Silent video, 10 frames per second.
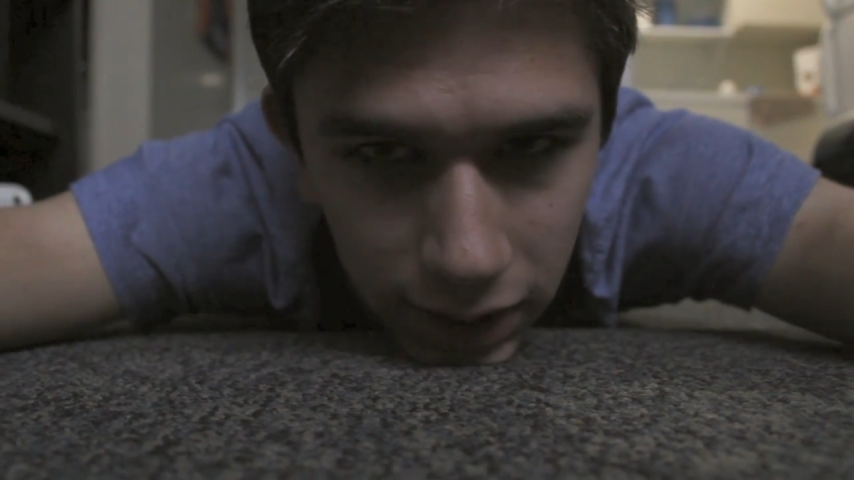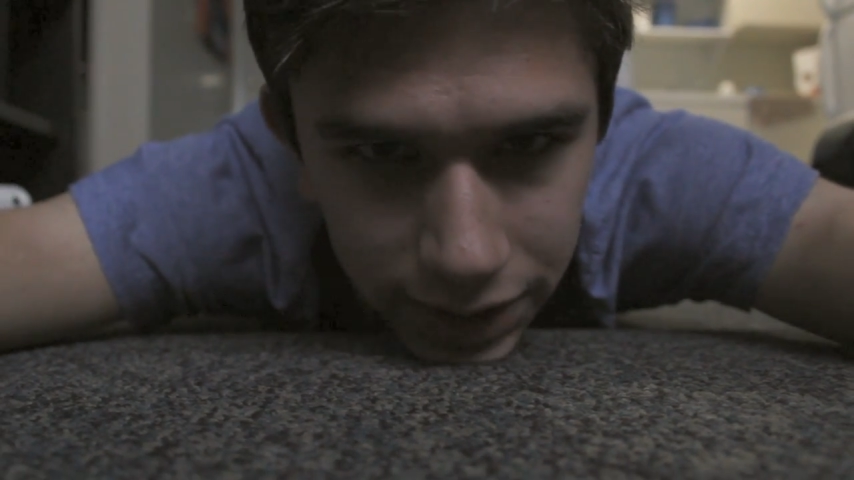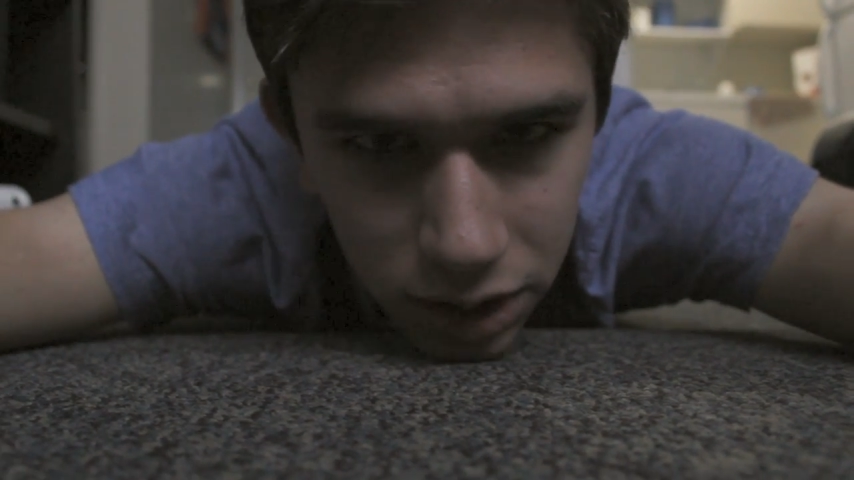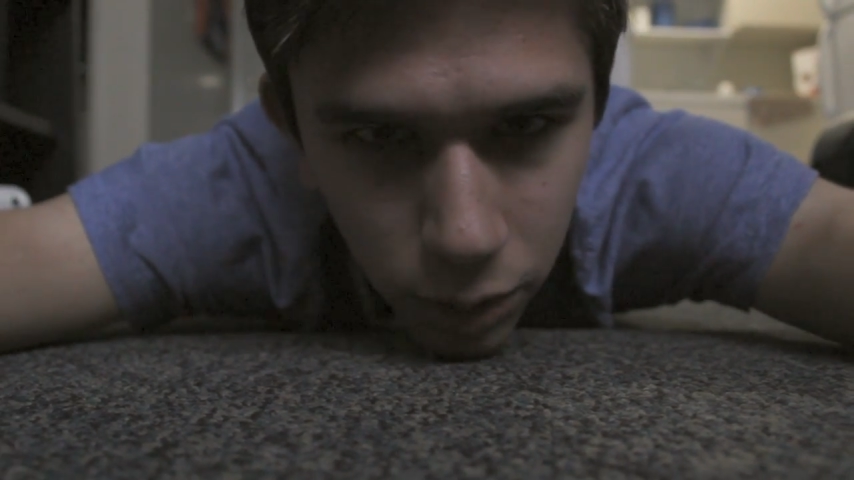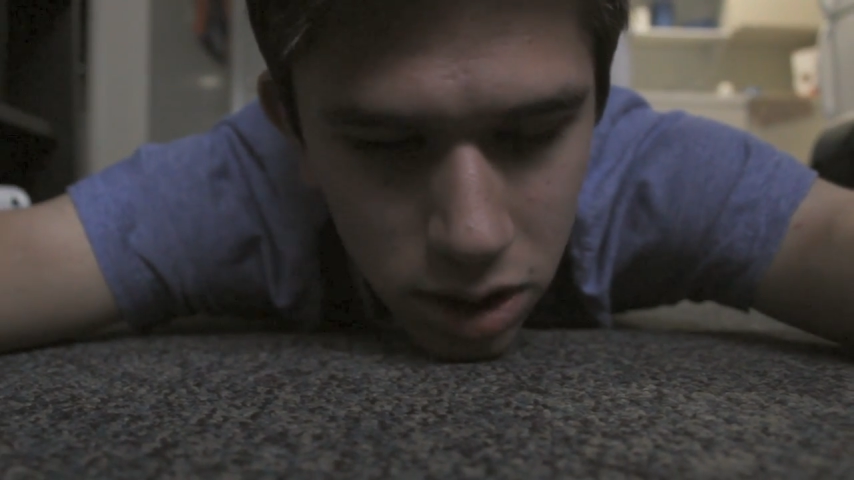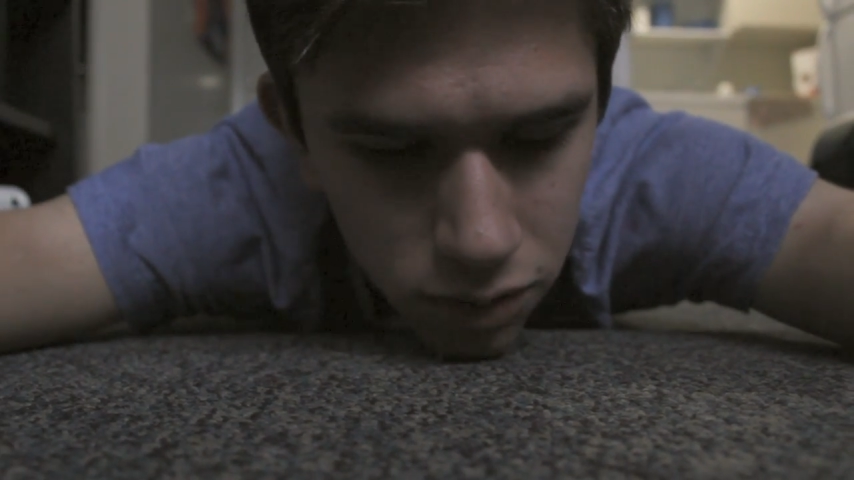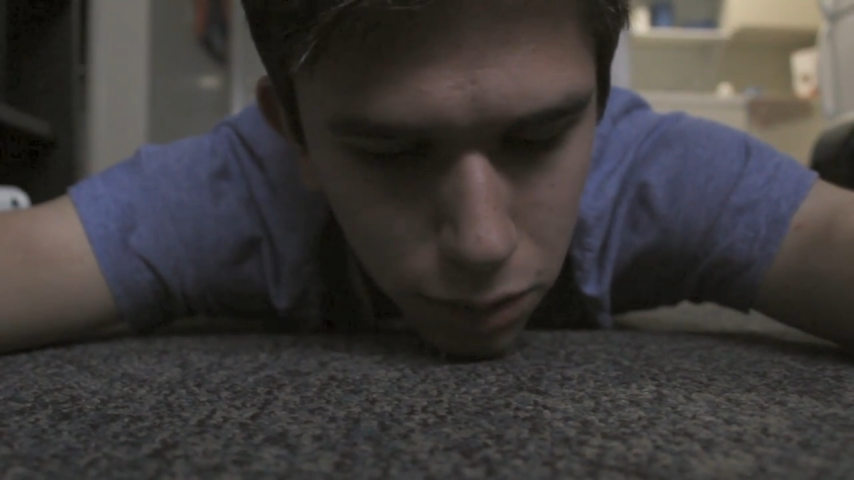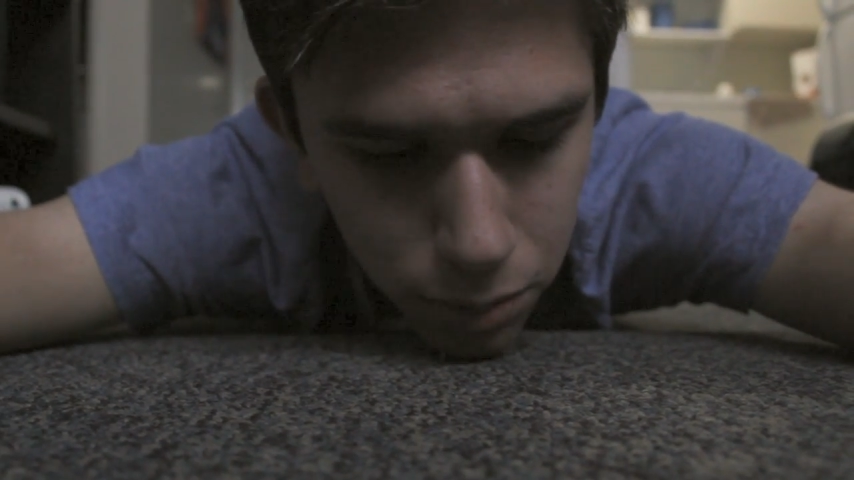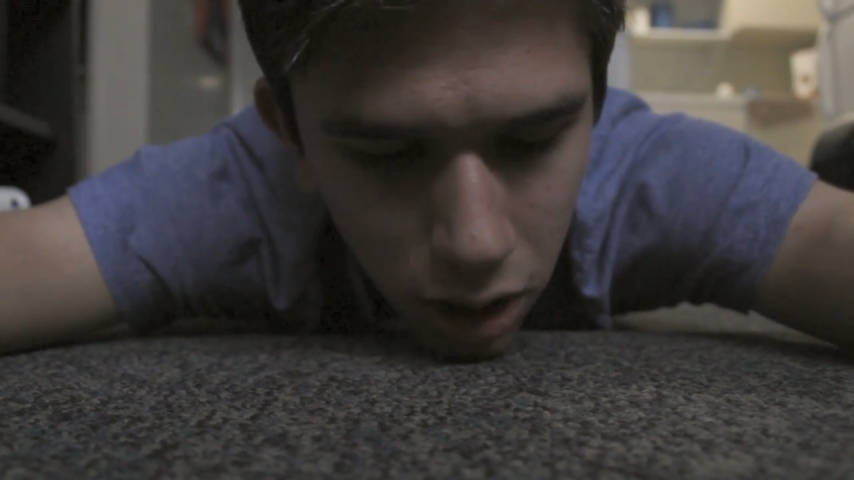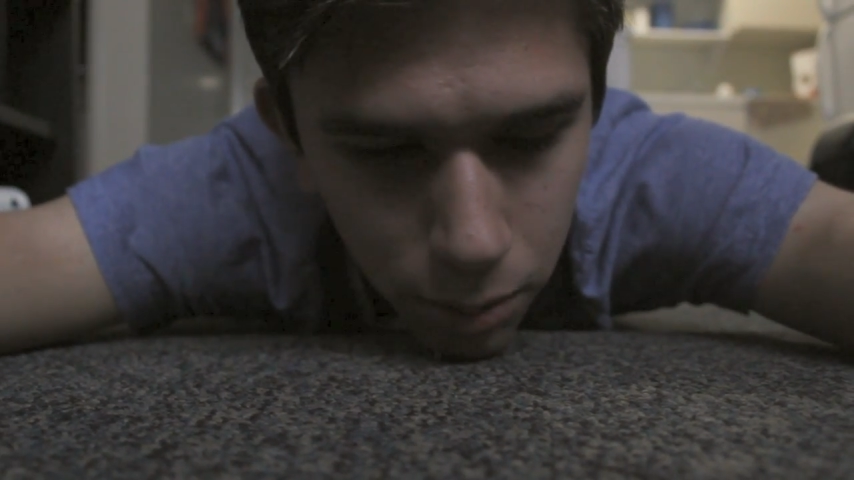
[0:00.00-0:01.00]
I like to watch
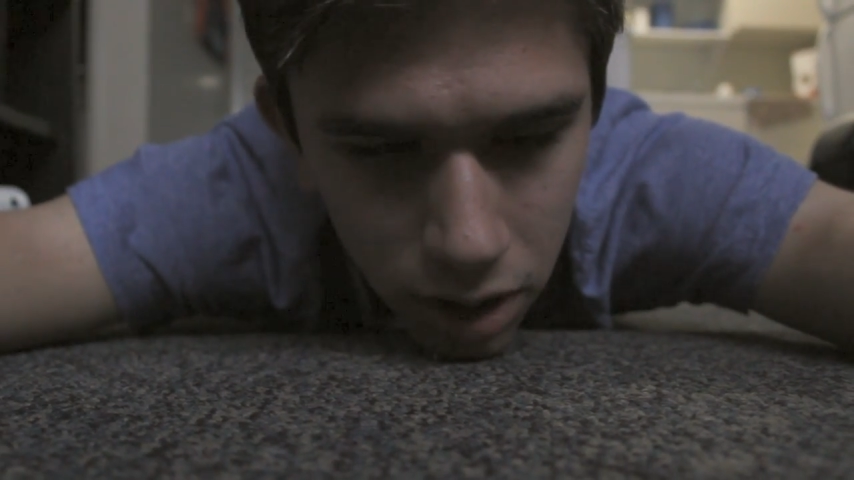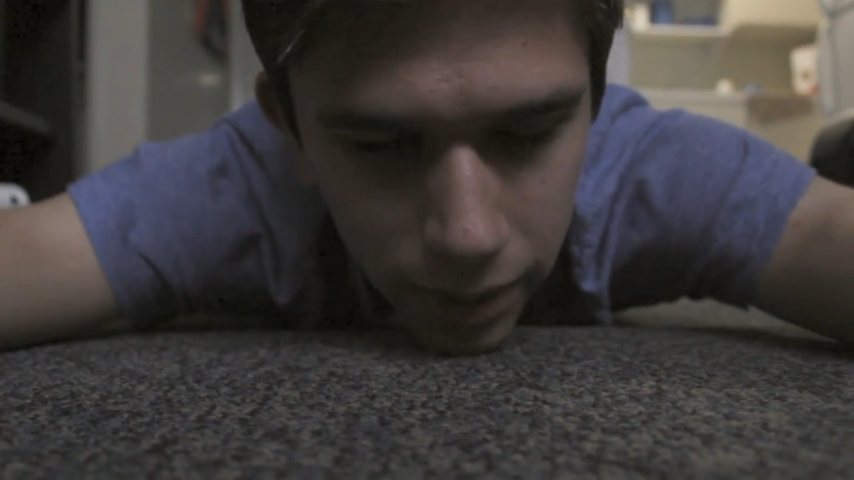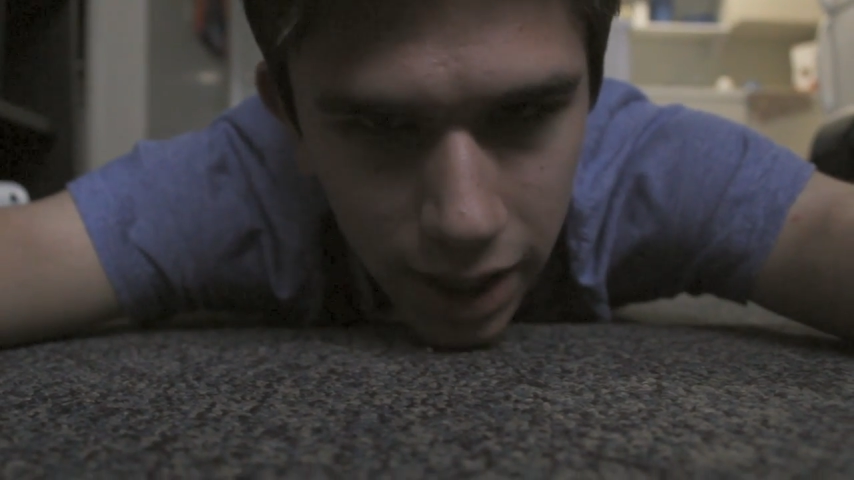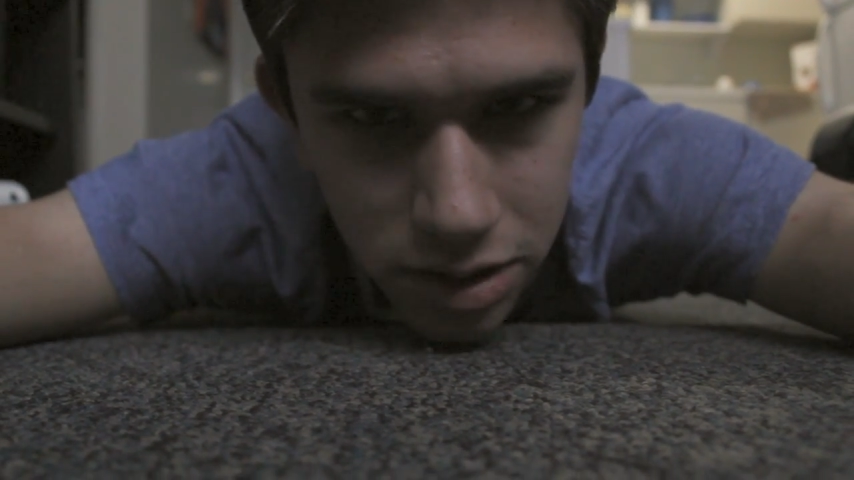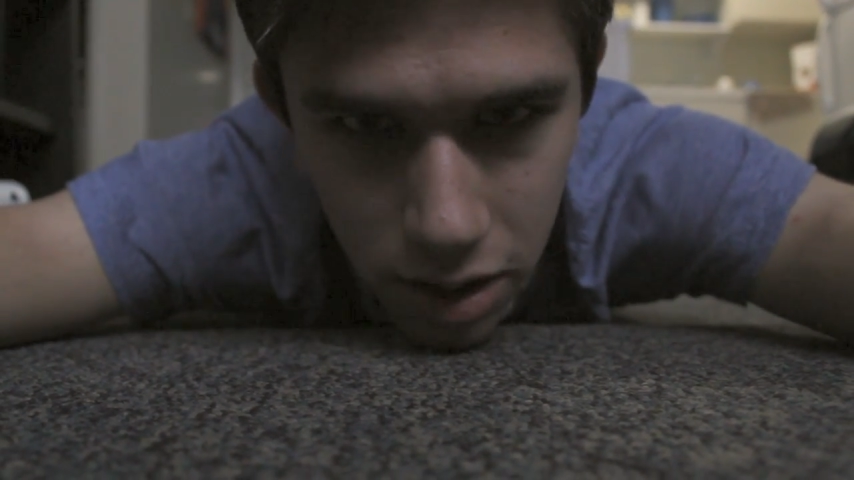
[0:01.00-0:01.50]
football, but imagine